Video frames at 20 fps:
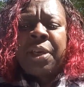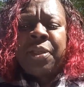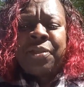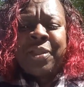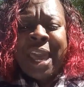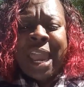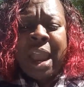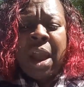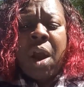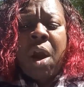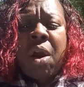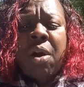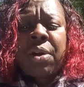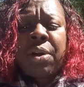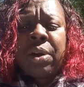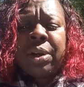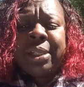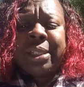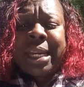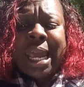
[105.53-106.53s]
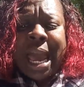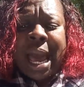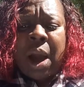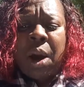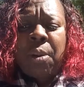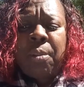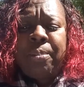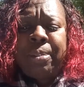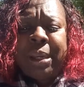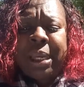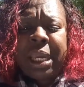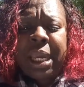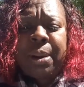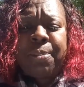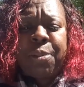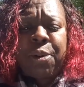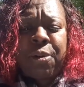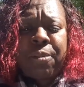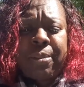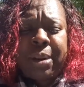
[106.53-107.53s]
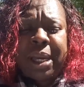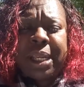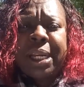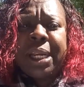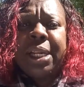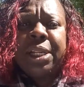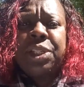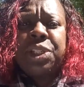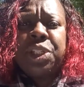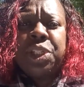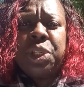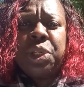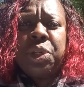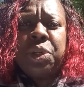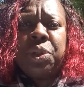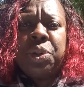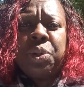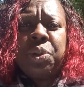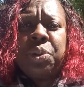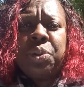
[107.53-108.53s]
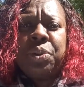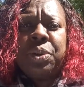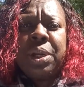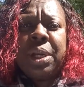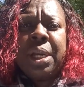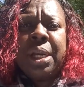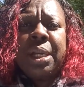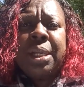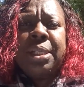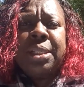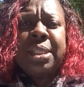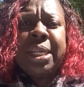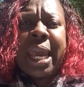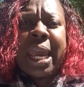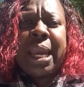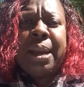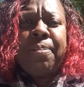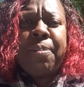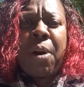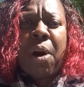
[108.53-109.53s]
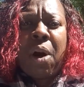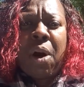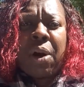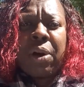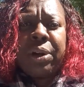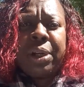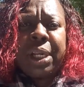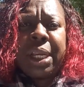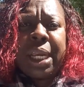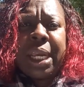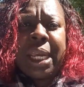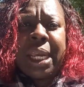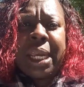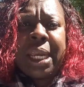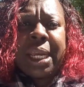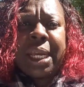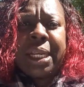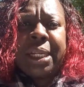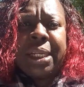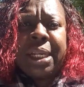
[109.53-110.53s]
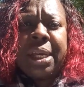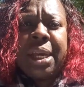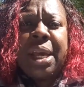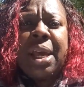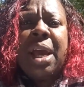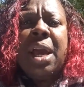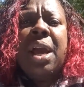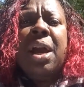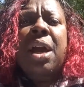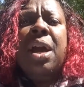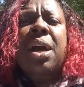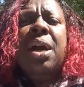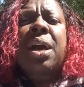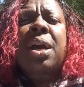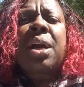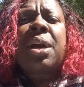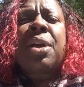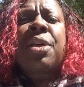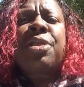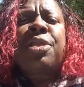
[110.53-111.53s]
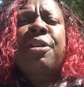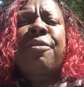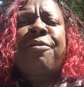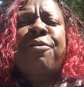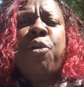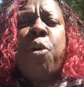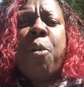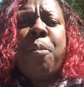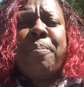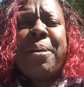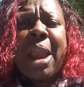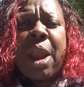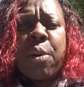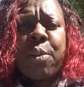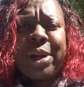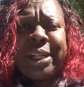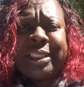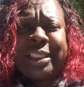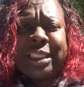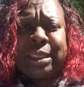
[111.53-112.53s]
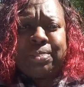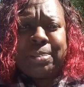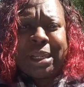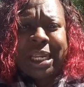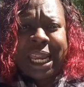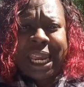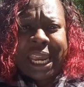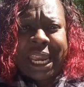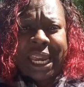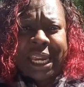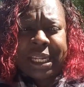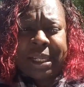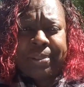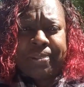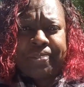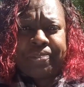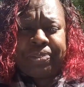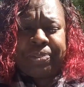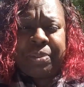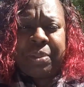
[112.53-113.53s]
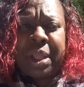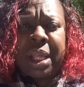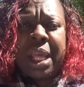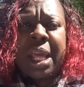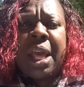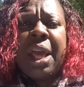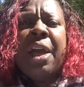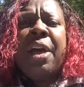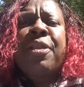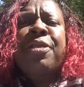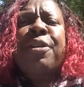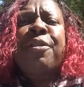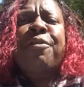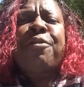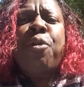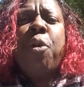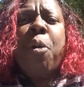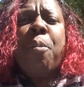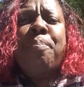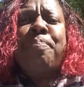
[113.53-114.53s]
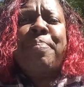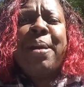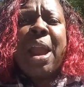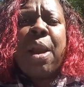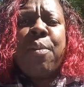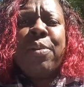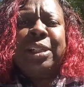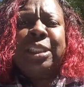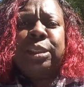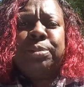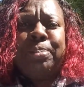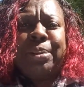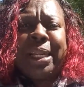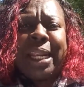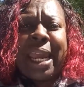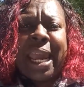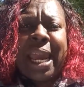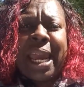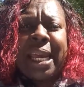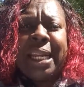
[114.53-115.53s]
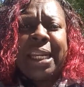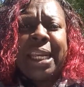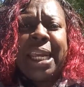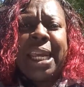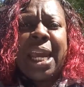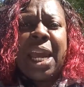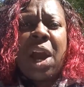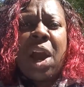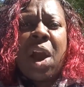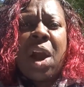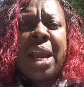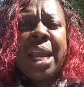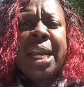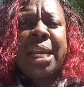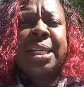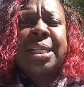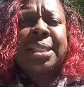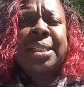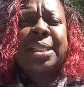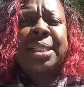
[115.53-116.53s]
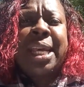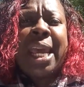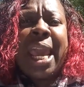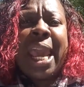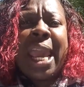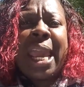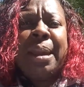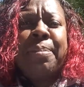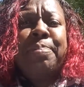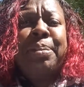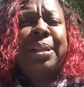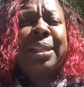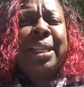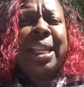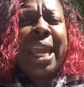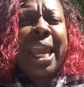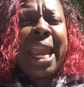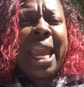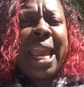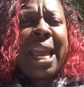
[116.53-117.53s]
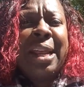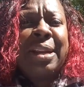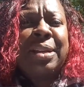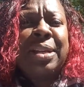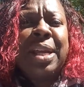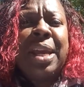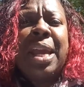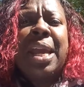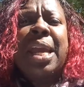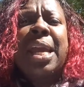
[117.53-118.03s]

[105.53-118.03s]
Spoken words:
They are now being permitted to take part in the forbearance plan. The forbearance plan is a plan